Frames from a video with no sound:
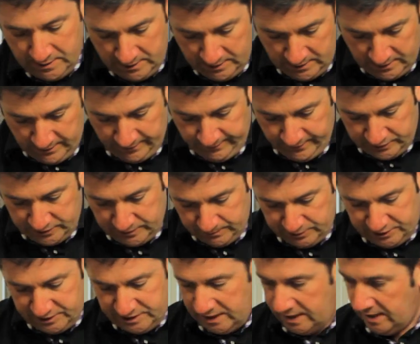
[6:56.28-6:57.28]
For some
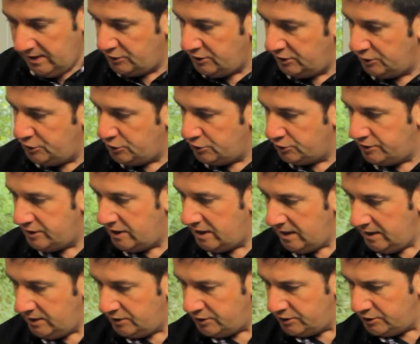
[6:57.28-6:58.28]
tea,
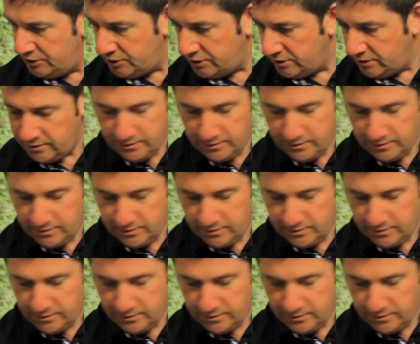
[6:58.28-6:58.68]
ginger,